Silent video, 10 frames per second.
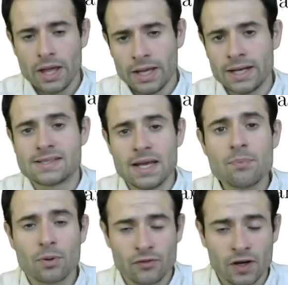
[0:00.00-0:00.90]
And it's
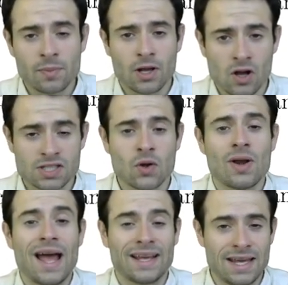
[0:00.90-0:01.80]
imperfect because they're
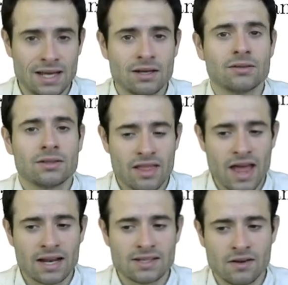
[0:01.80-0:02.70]
lacking
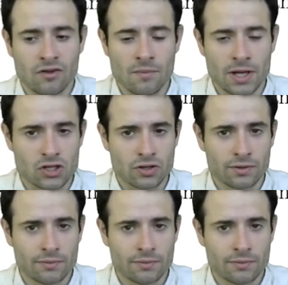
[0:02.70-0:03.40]
that information.